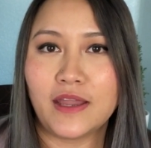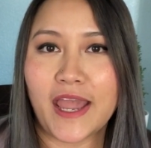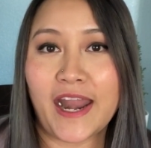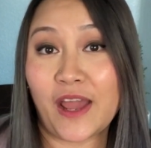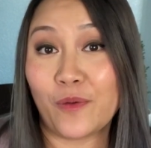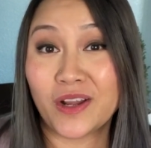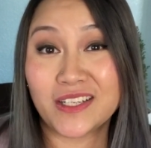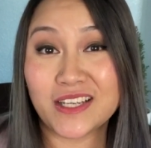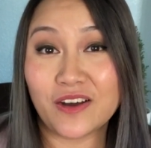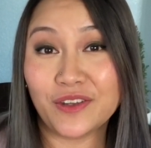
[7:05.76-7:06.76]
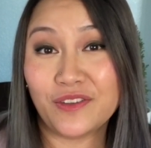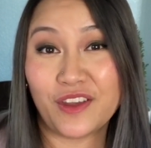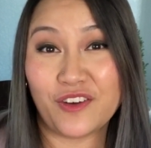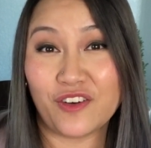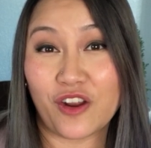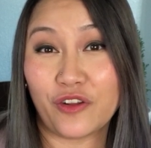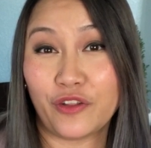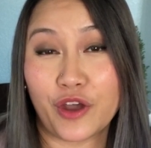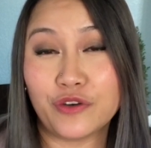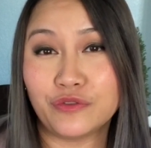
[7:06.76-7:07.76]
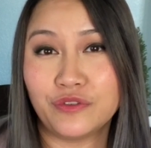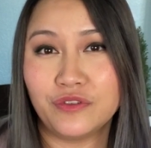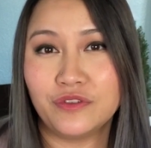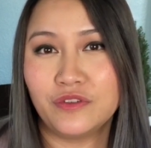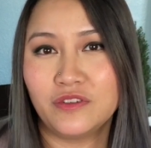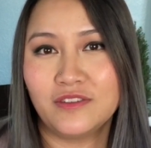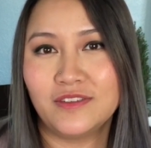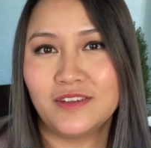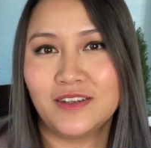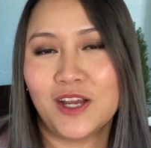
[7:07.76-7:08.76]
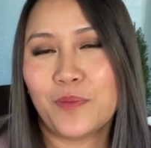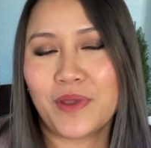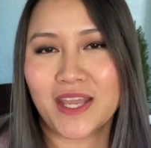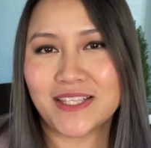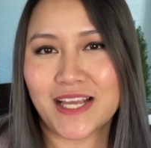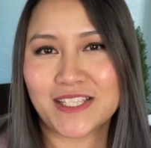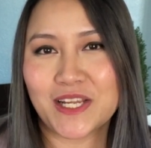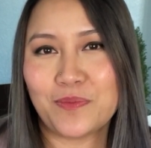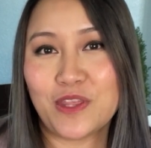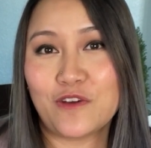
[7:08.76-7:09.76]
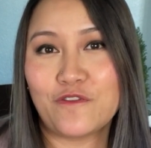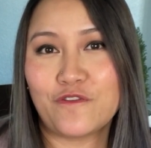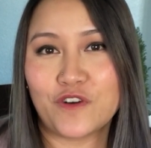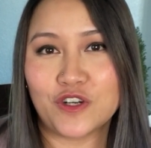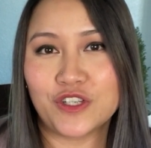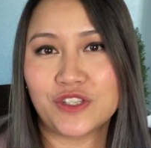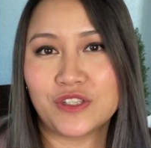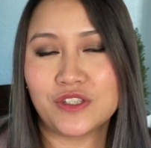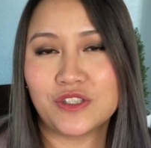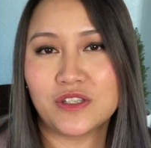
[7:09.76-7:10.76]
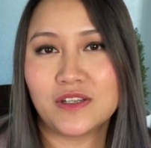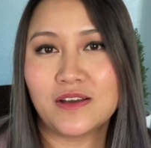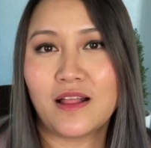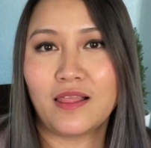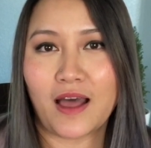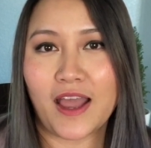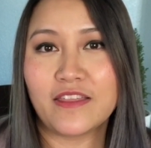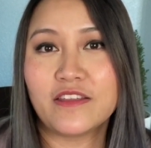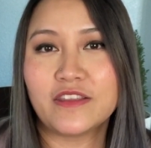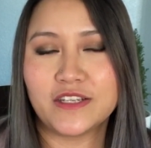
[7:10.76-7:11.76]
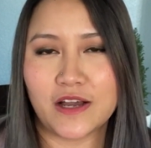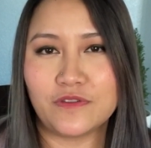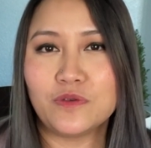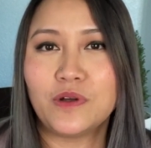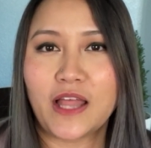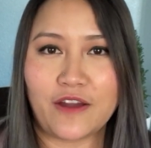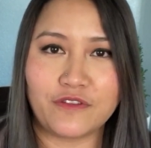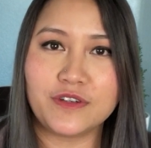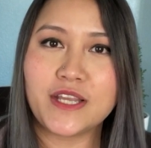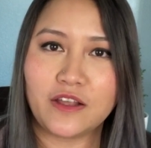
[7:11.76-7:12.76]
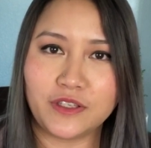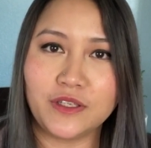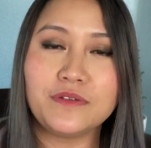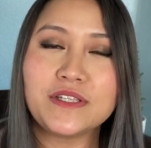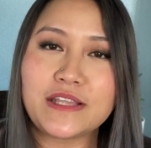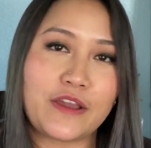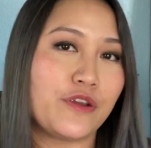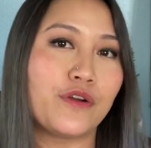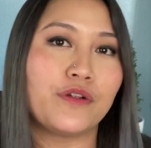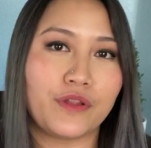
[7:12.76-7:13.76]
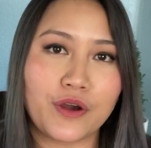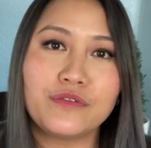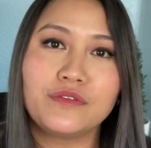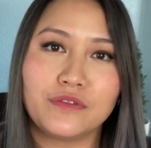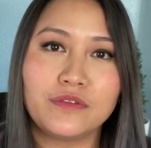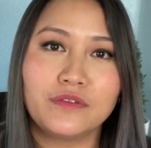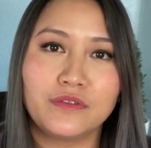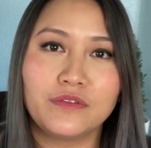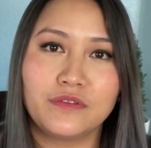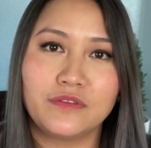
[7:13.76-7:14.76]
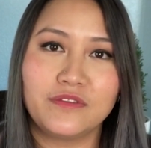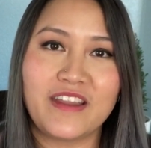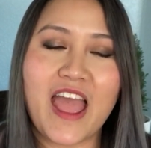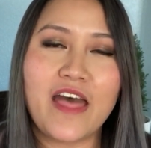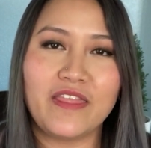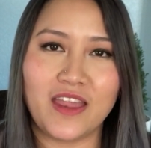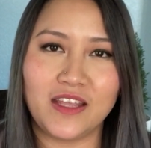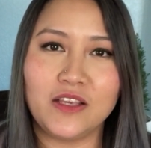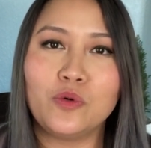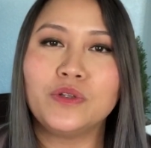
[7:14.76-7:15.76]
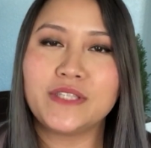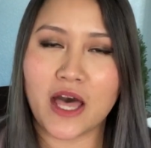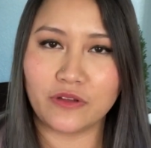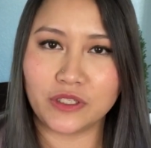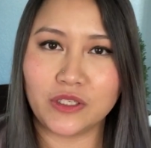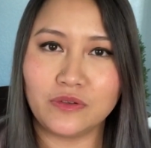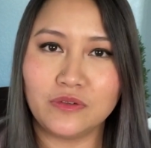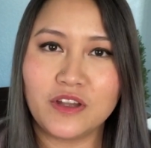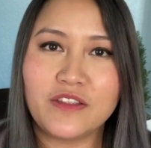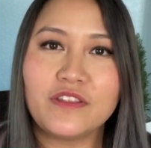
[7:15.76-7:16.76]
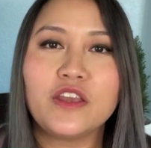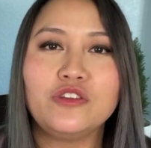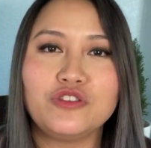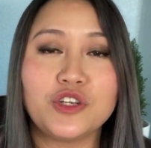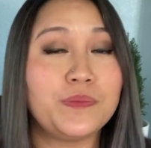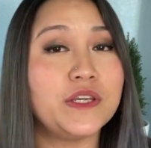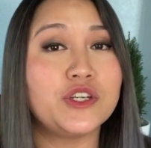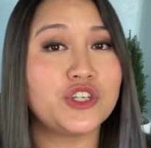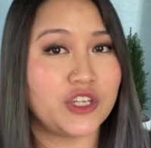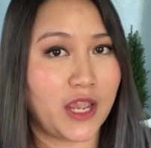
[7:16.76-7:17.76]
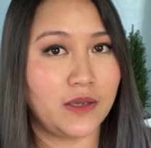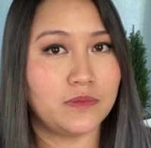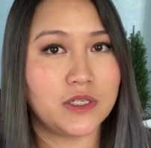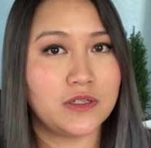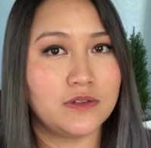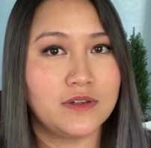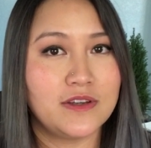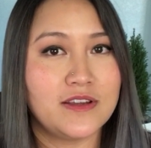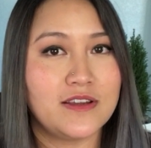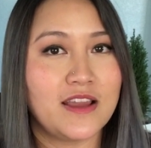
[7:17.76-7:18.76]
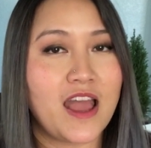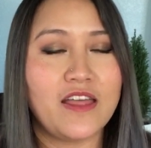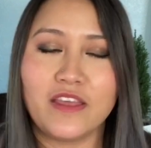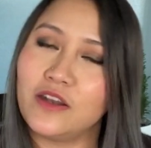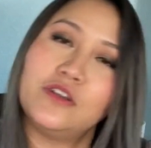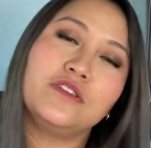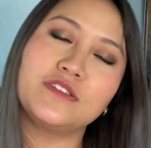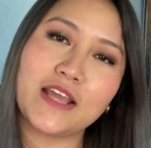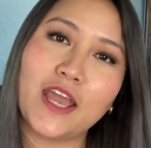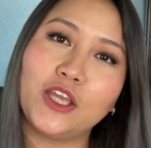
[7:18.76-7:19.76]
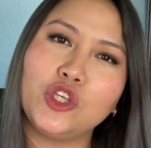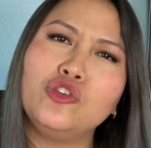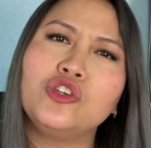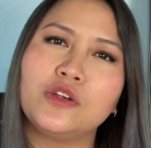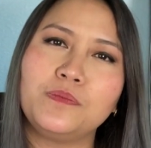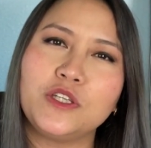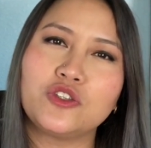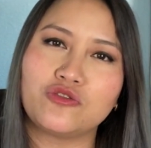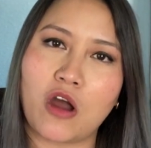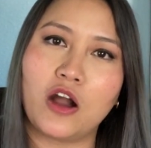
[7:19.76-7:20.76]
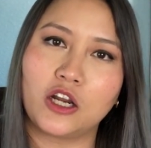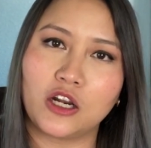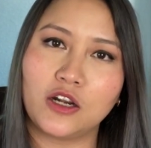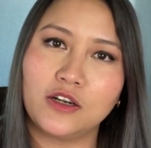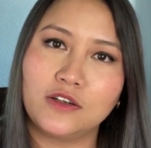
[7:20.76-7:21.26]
And I want to tell you that you're not alone, because that's going to be the first lie that the devil will ever tell you, is that you're alone. And then he will tell you that you should be ashamed. And then he'll say you should be stronger.